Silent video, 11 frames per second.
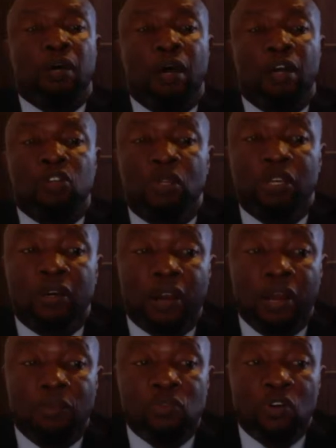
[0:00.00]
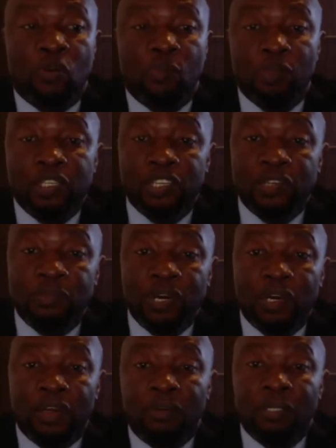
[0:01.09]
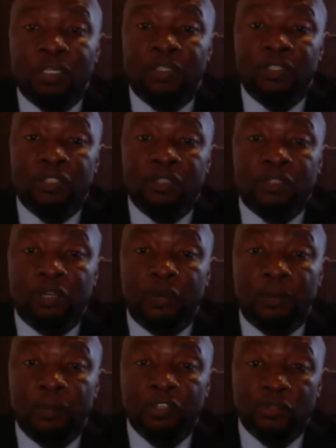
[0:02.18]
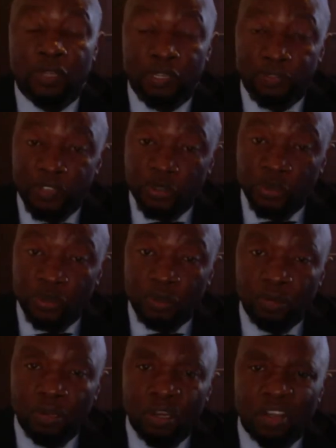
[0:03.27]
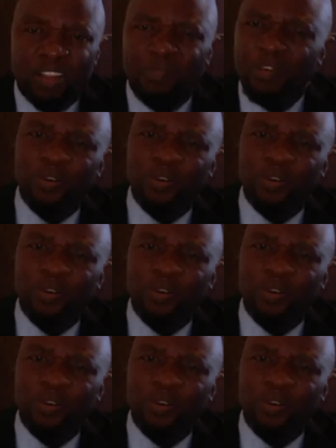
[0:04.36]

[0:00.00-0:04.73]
actually crimes were committed by this particular individual. They may